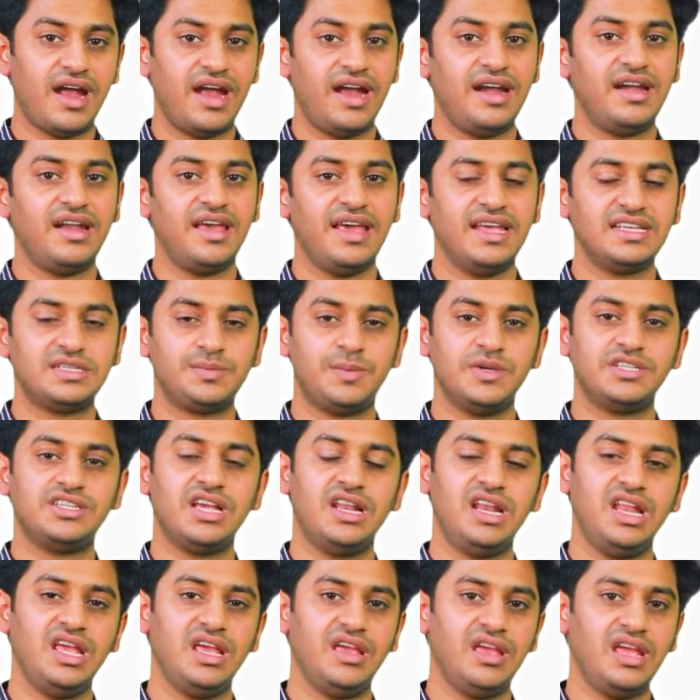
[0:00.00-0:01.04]
and
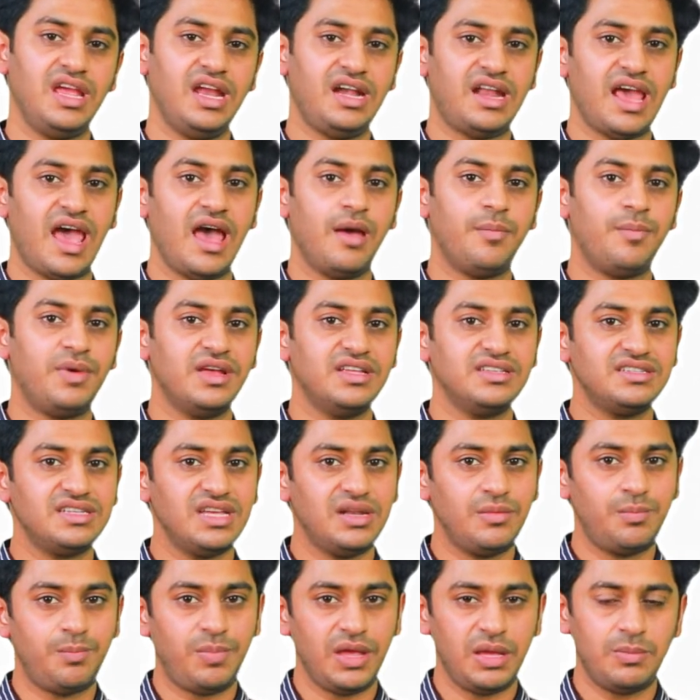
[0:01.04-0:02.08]
especially it happens
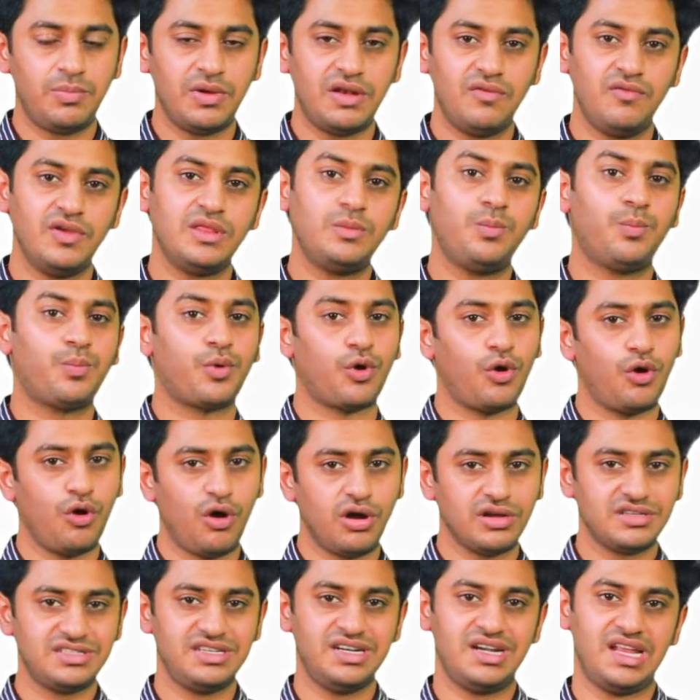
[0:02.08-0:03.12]
in people with
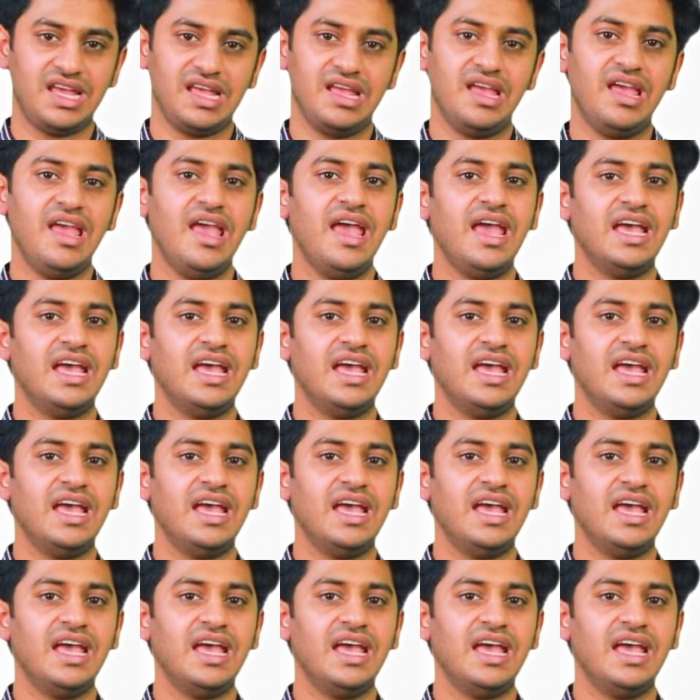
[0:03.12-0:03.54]
prolonged sitting,